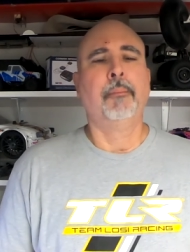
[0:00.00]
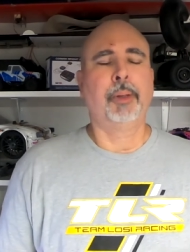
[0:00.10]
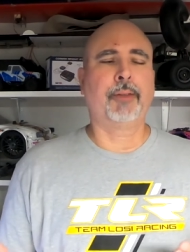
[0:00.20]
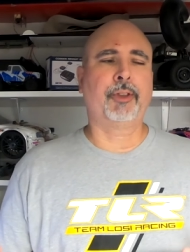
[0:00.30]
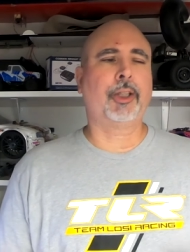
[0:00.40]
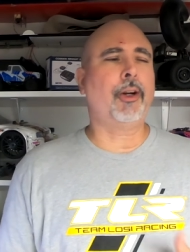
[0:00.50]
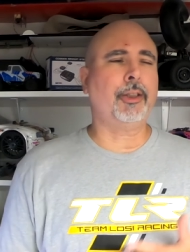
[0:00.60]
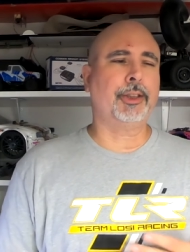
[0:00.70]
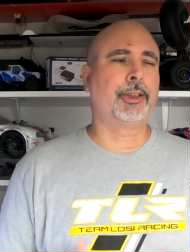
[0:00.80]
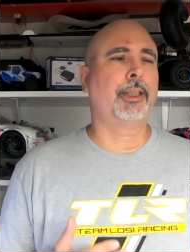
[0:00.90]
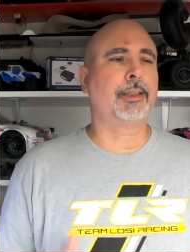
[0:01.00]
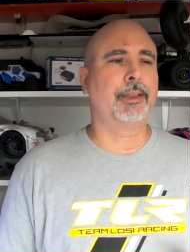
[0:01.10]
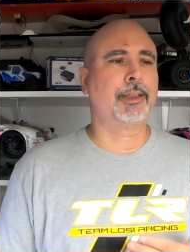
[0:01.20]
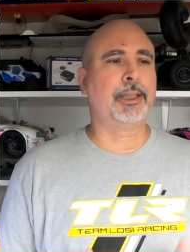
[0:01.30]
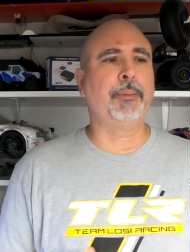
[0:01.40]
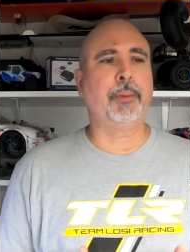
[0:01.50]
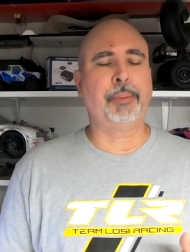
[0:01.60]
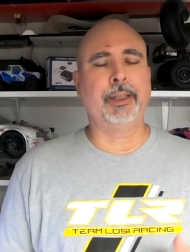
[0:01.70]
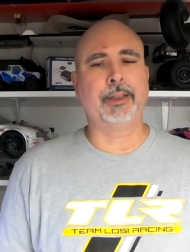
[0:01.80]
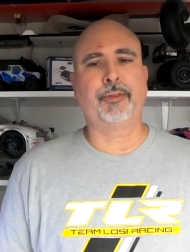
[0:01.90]
But if the car just doesn't seem to
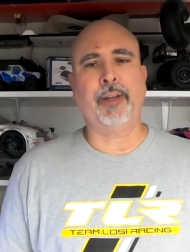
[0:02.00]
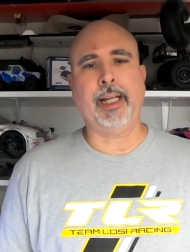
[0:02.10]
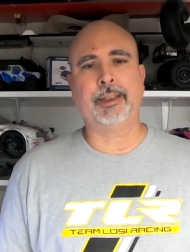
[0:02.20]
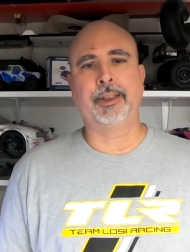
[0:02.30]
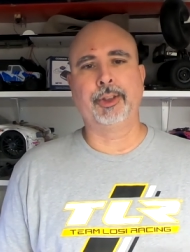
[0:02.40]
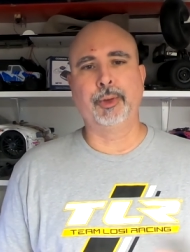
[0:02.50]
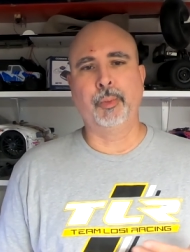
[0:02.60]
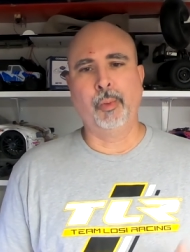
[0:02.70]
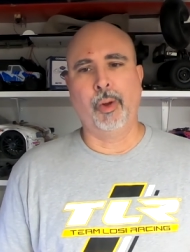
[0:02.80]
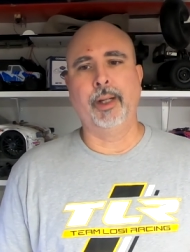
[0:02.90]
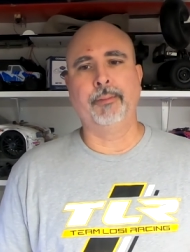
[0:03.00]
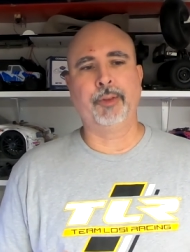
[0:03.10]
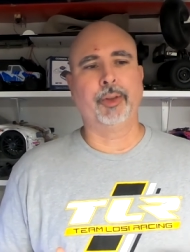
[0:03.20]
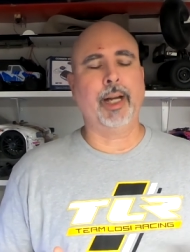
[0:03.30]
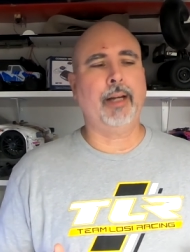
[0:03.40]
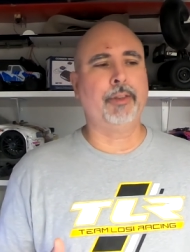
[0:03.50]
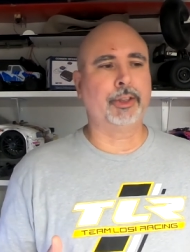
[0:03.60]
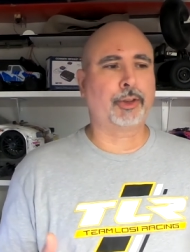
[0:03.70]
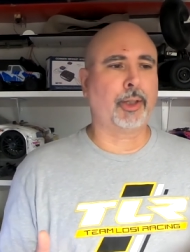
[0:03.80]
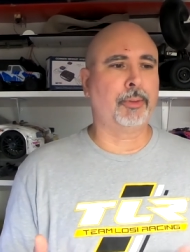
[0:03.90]
be as fast as you want, you're having
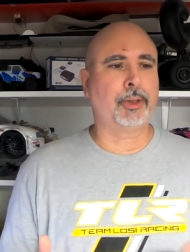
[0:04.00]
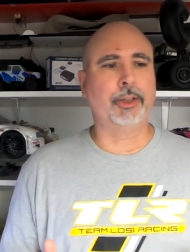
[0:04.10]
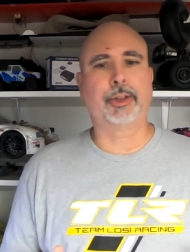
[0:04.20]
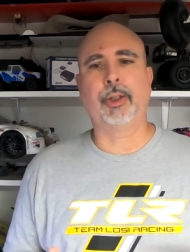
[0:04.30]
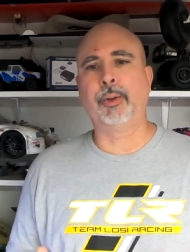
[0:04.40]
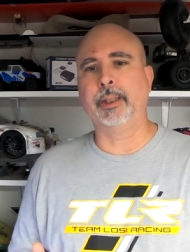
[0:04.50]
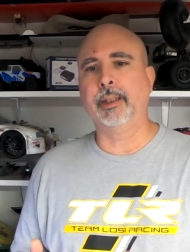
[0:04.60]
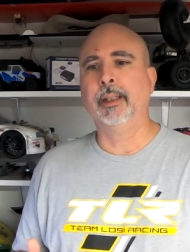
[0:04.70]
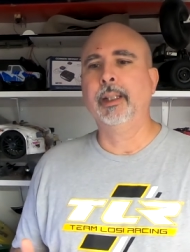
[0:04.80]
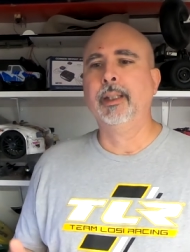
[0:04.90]
trouble controlling